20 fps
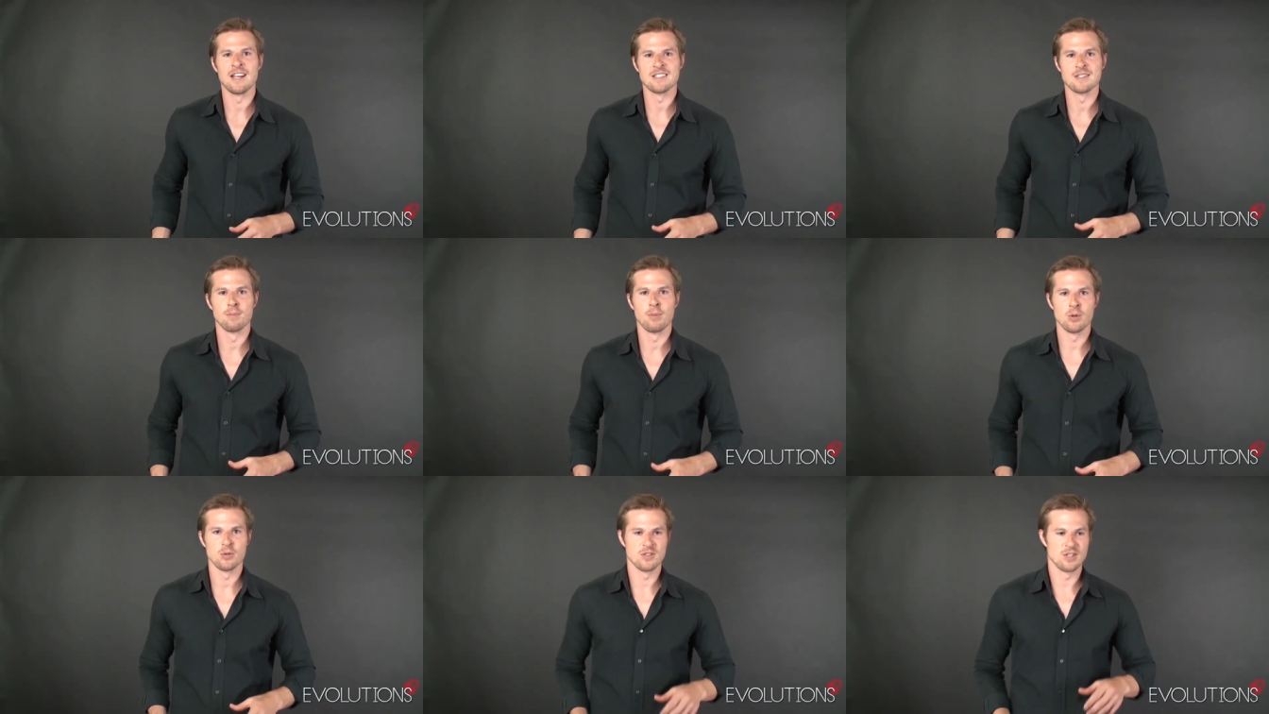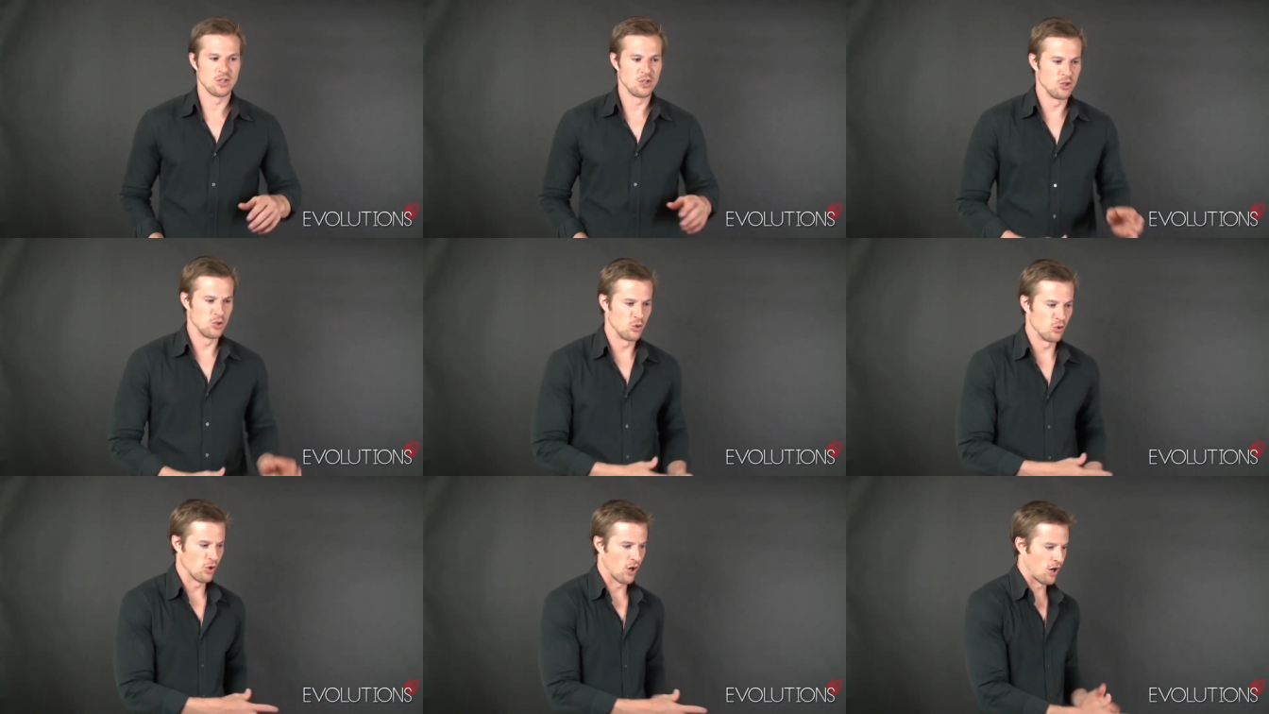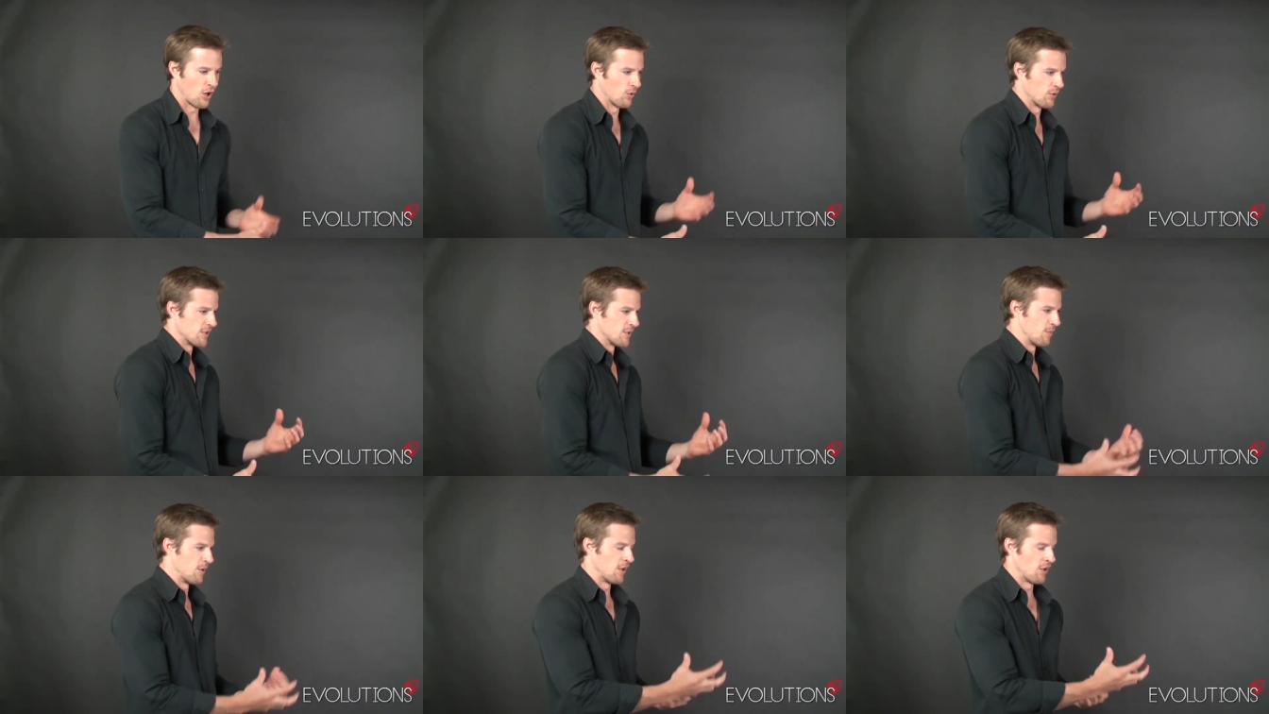as opposed to you
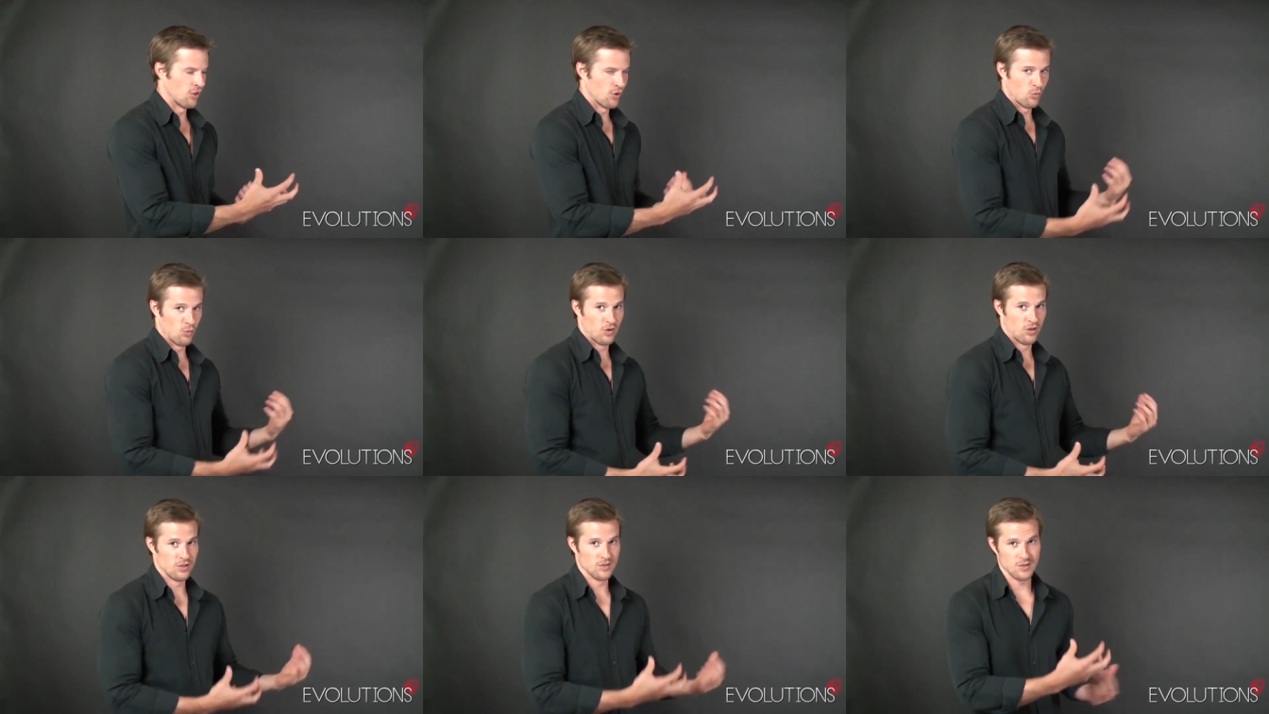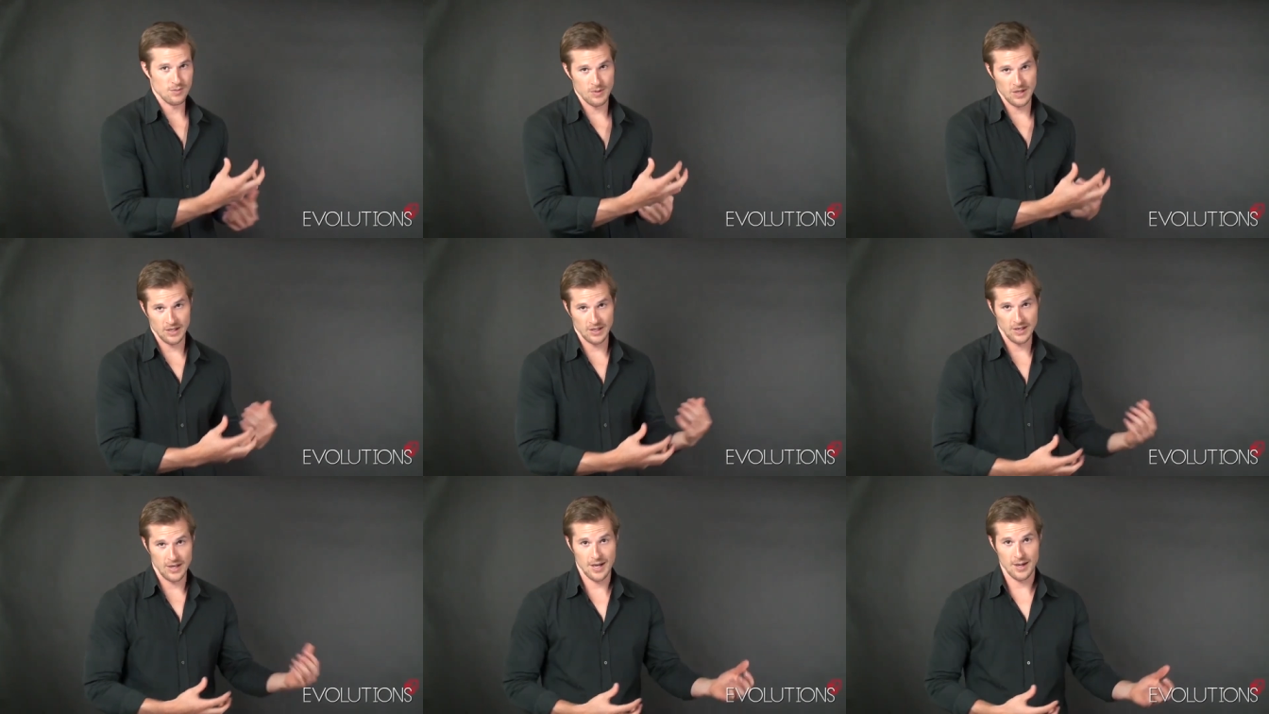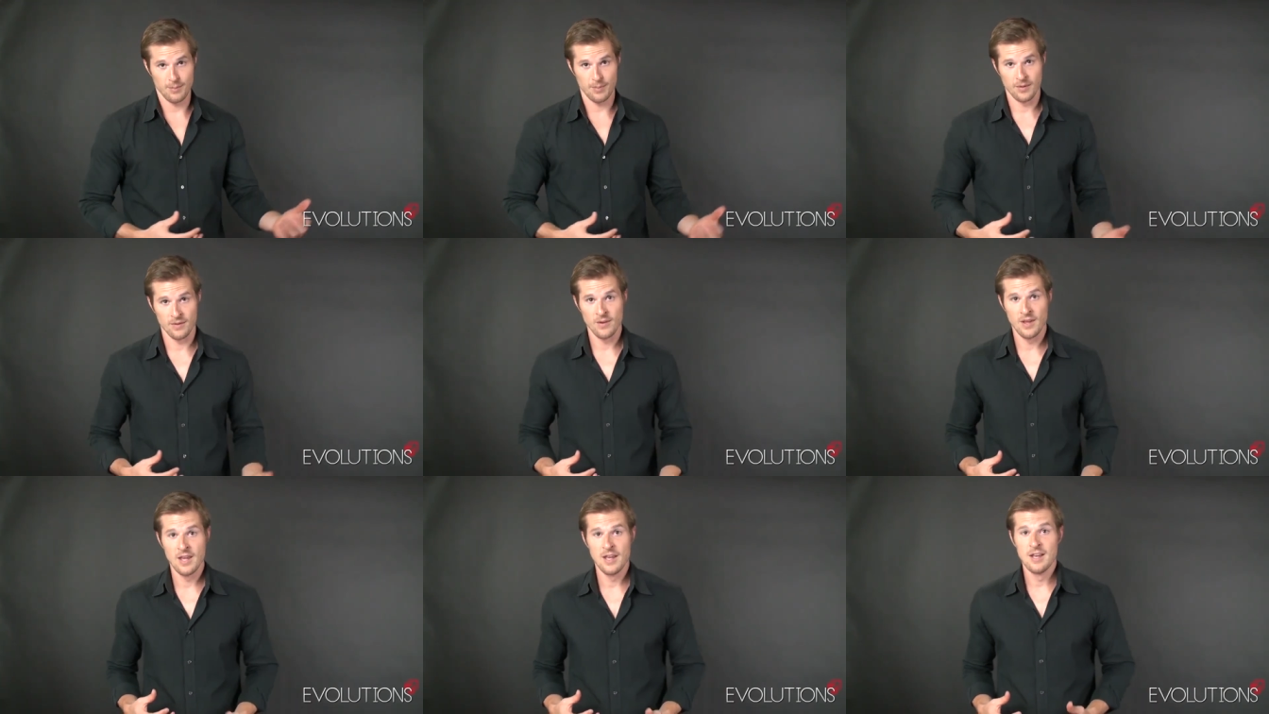always being the one to make it
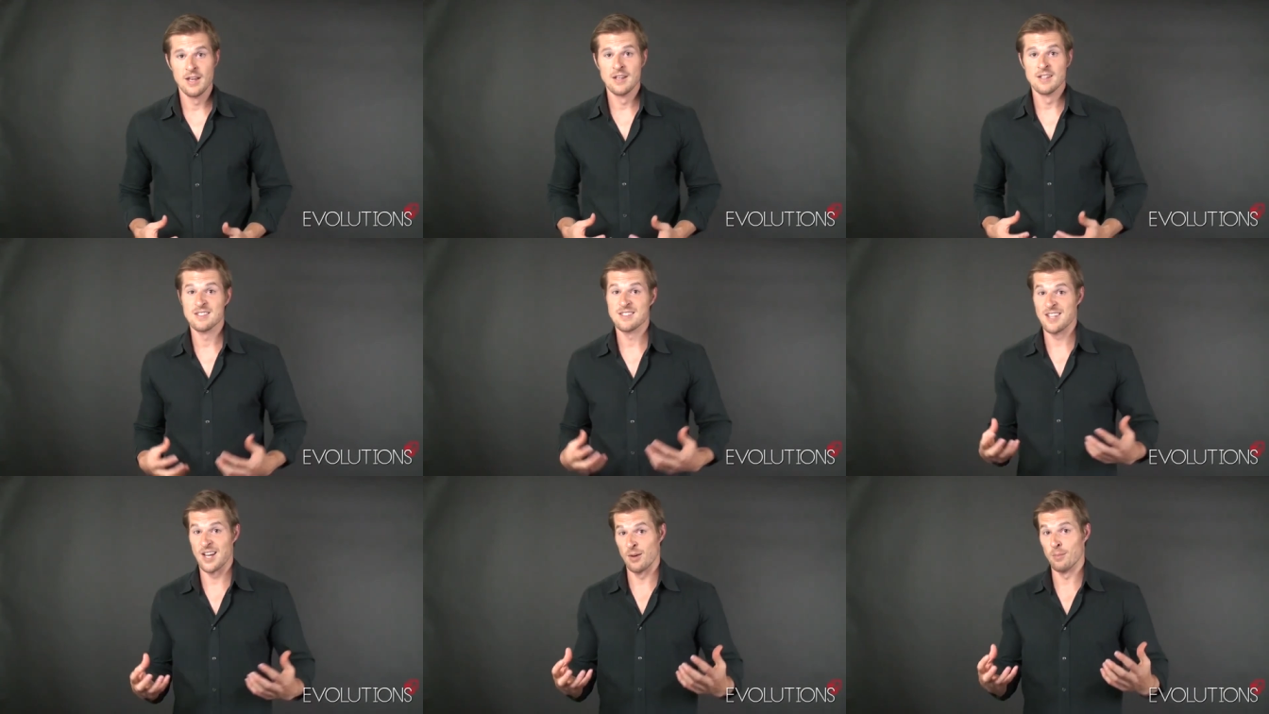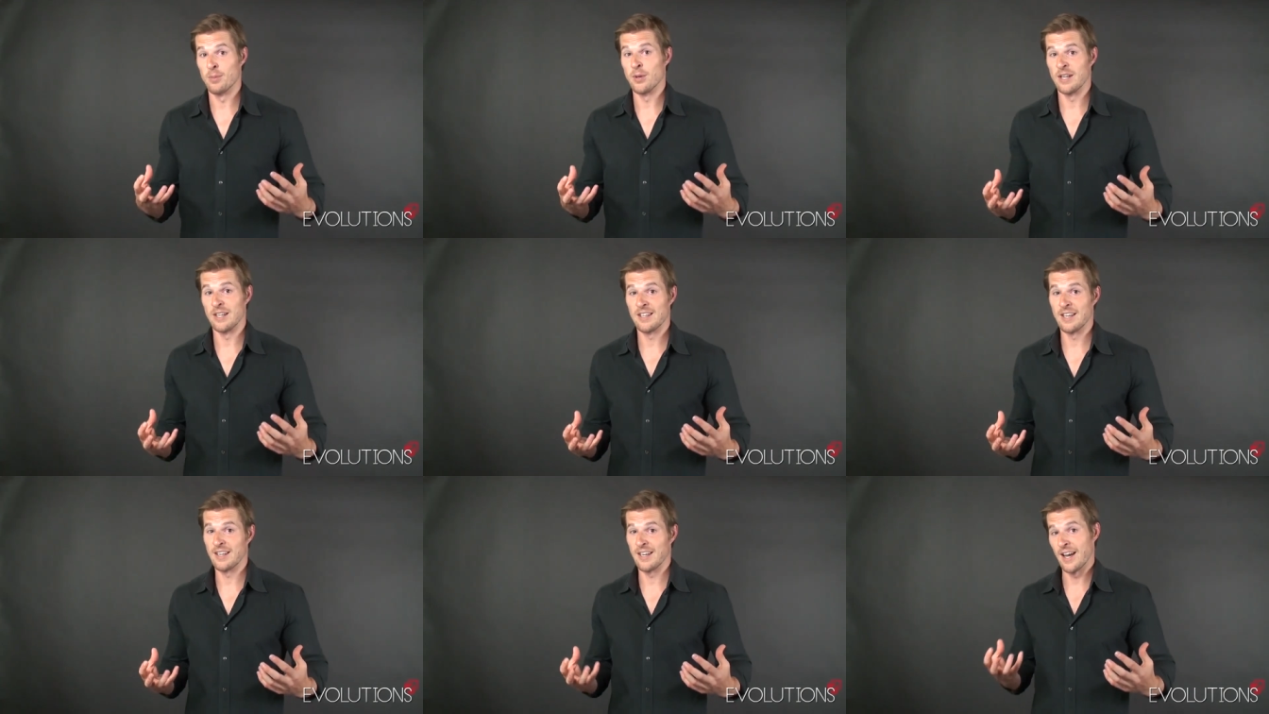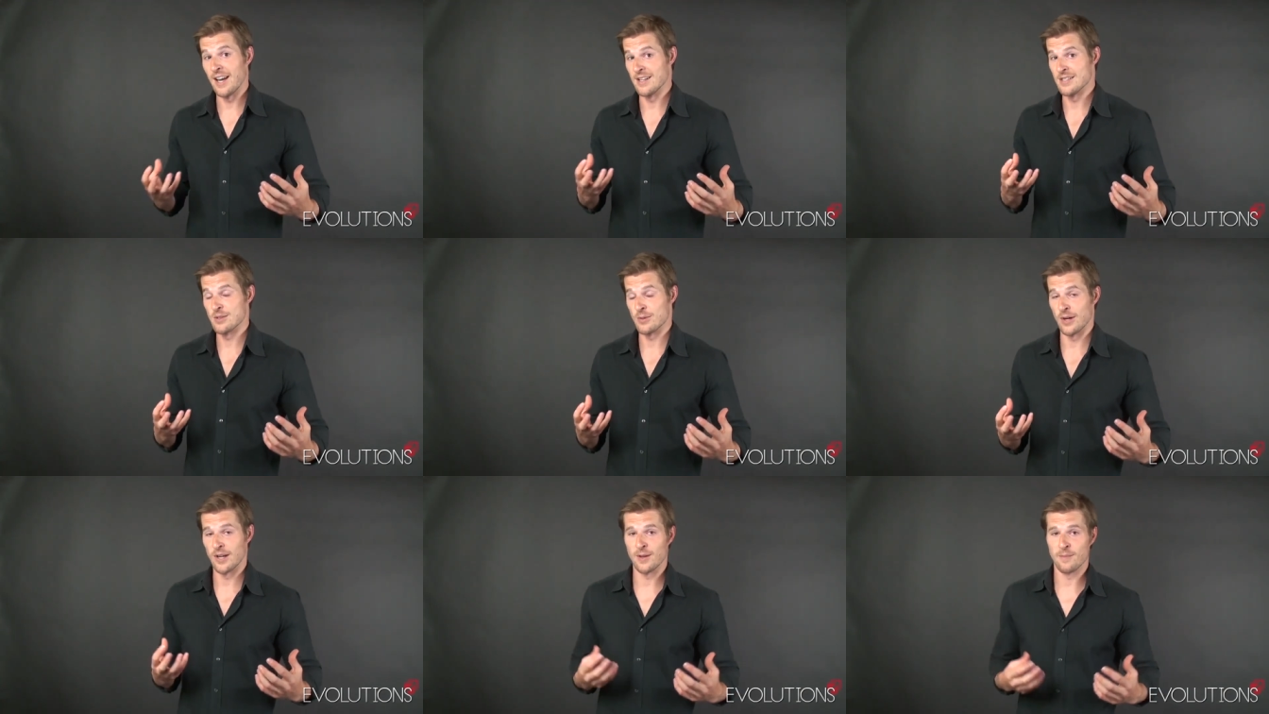happen. Sound pretty
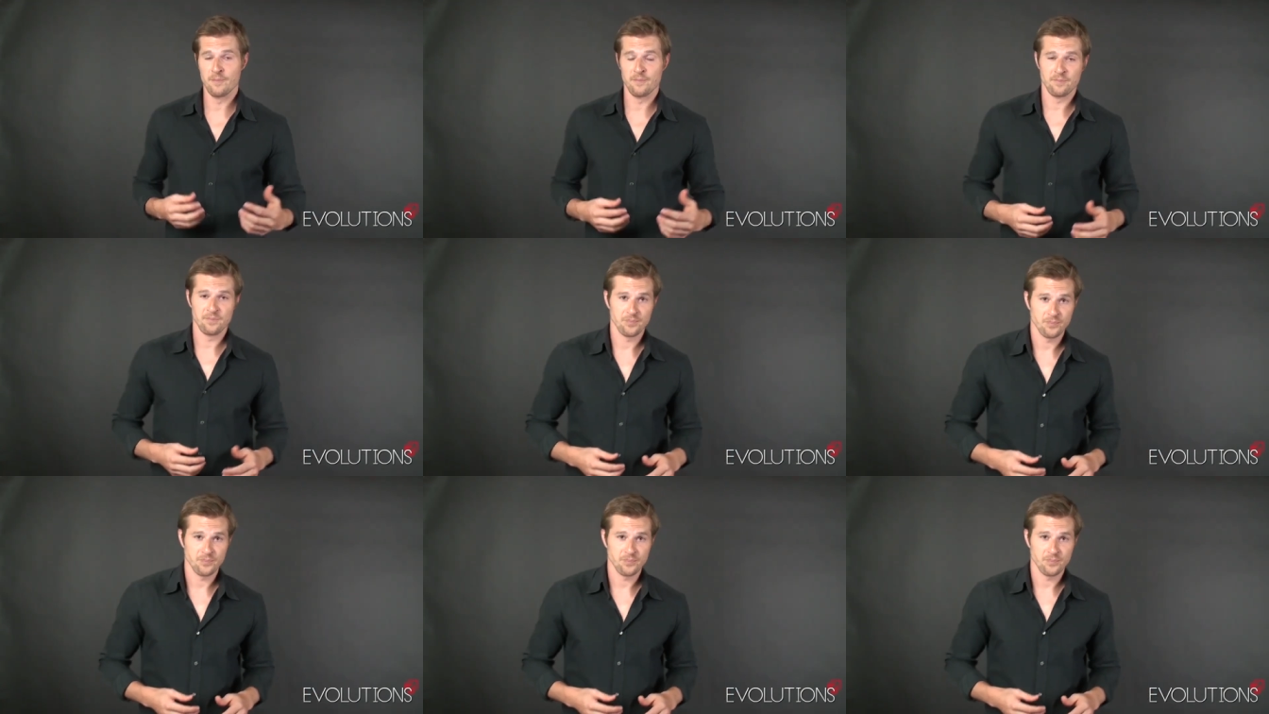kick-ass, right?